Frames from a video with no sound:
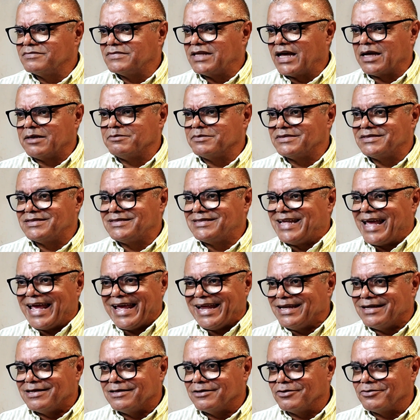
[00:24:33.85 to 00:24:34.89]
times
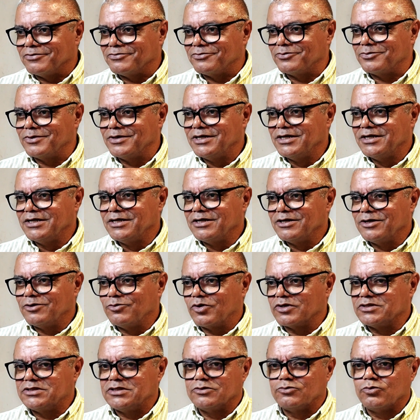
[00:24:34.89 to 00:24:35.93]
10 of
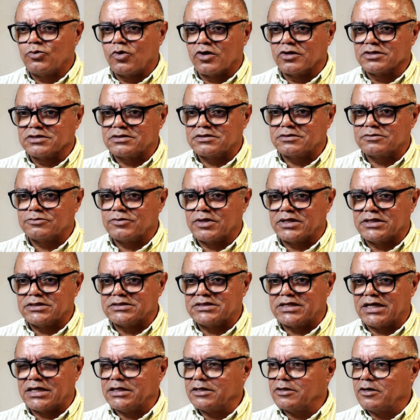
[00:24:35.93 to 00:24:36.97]
what it was when
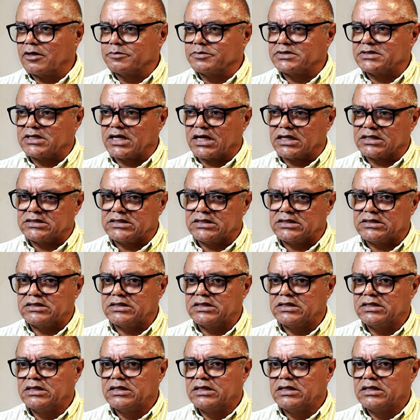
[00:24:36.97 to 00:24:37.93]
telecom started.